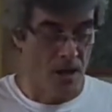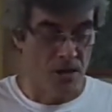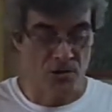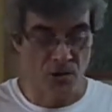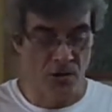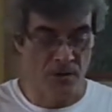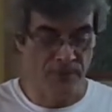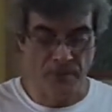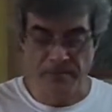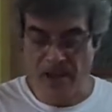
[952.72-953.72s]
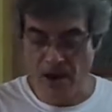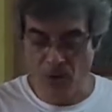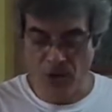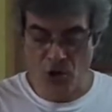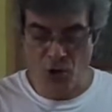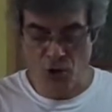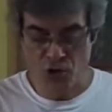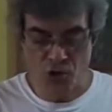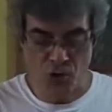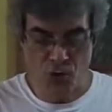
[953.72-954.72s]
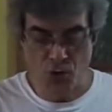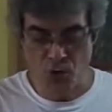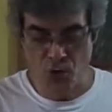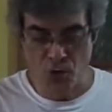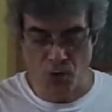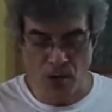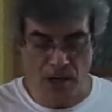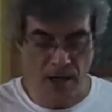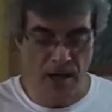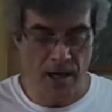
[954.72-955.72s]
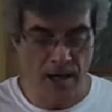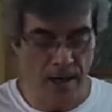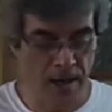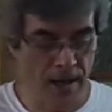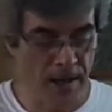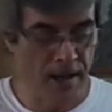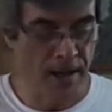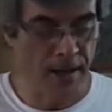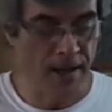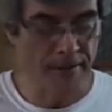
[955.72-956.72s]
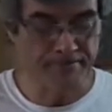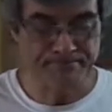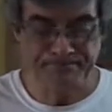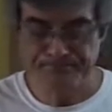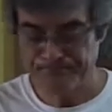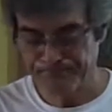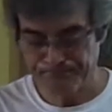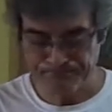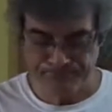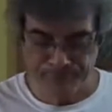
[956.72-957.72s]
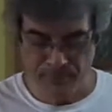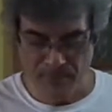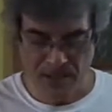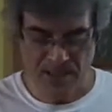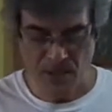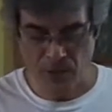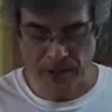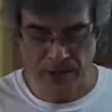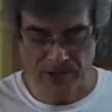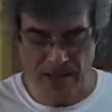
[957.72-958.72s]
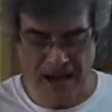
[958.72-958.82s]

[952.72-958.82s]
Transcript: So from there we go to, uh, let's see what else.